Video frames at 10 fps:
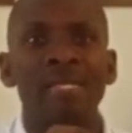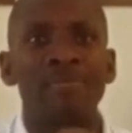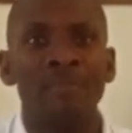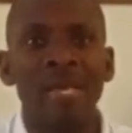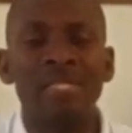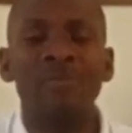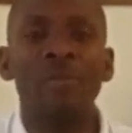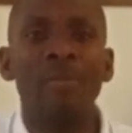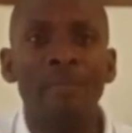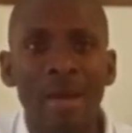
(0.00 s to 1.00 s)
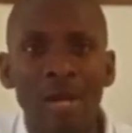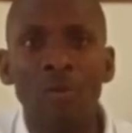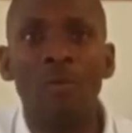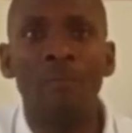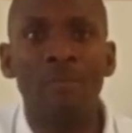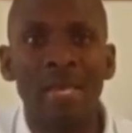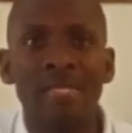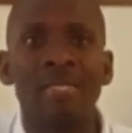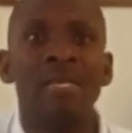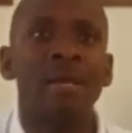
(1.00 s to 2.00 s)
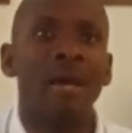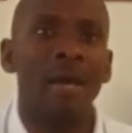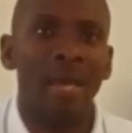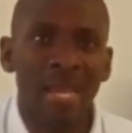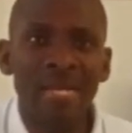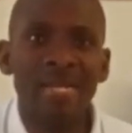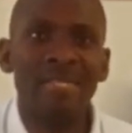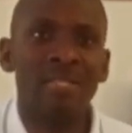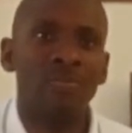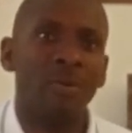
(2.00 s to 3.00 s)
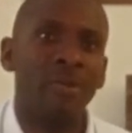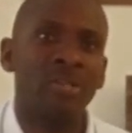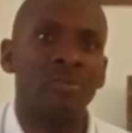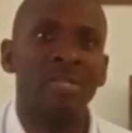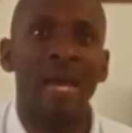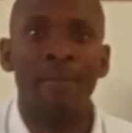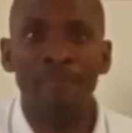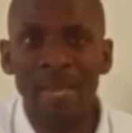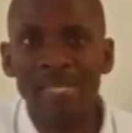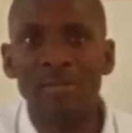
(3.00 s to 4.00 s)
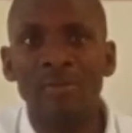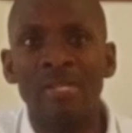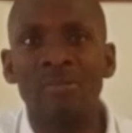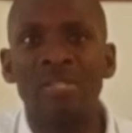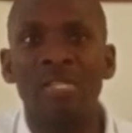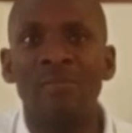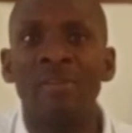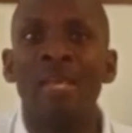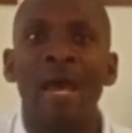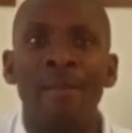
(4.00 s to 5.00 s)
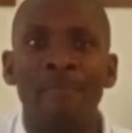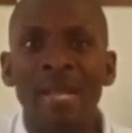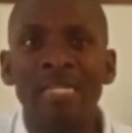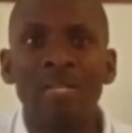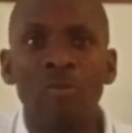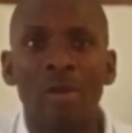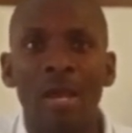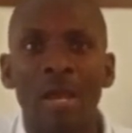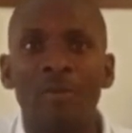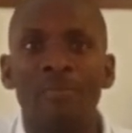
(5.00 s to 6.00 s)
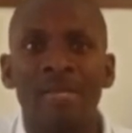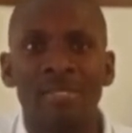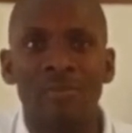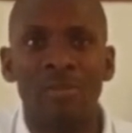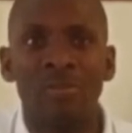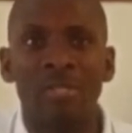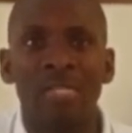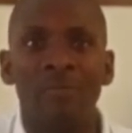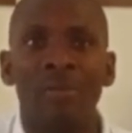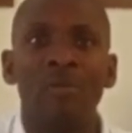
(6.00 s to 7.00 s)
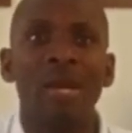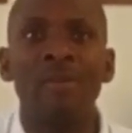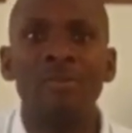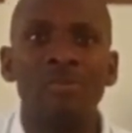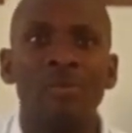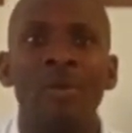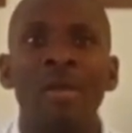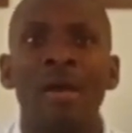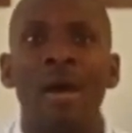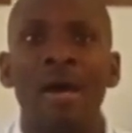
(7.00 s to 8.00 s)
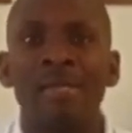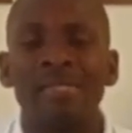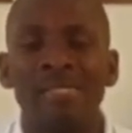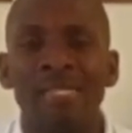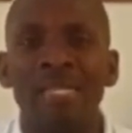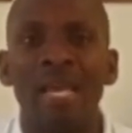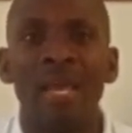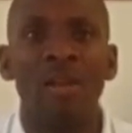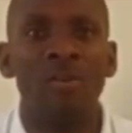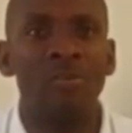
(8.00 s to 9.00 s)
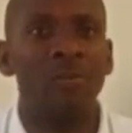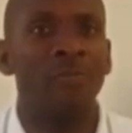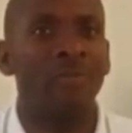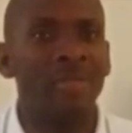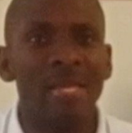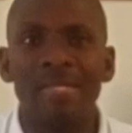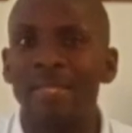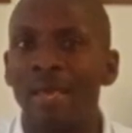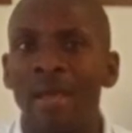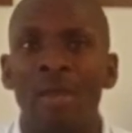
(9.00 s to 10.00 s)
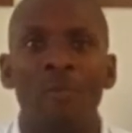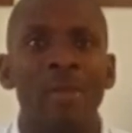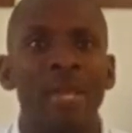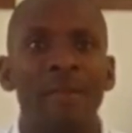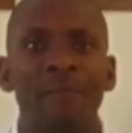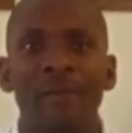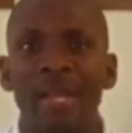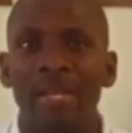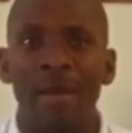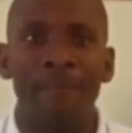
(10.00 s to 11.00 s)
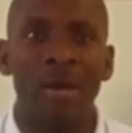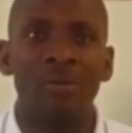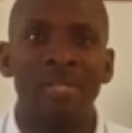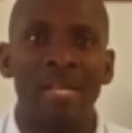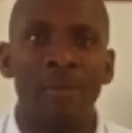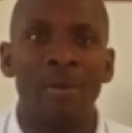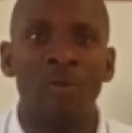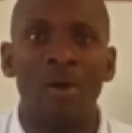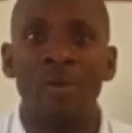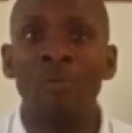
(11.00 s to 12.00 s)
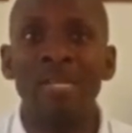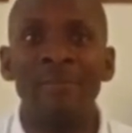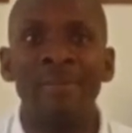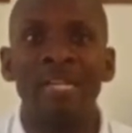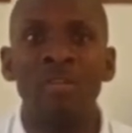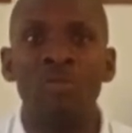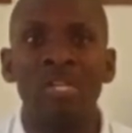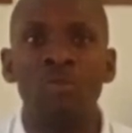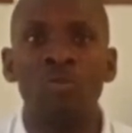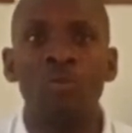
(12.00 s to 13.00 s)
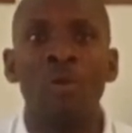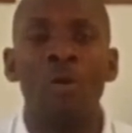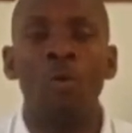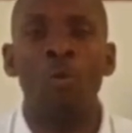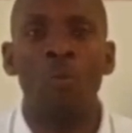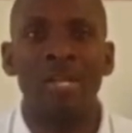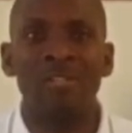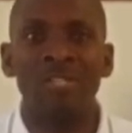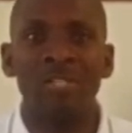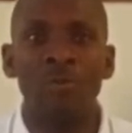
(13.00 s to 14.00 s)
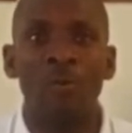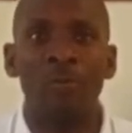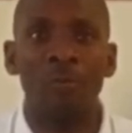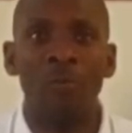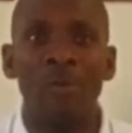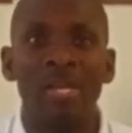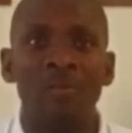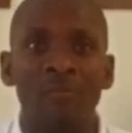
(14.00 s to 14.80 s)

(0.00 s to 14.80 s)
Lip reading: it's Mix from the Malcolm Mix. Endless Inspiration and Mexcreationtv and my TikTok account Mexcreationtv. You can also see a lot of things there we can find about the battle and what definitely you need to do or what you need to go through when you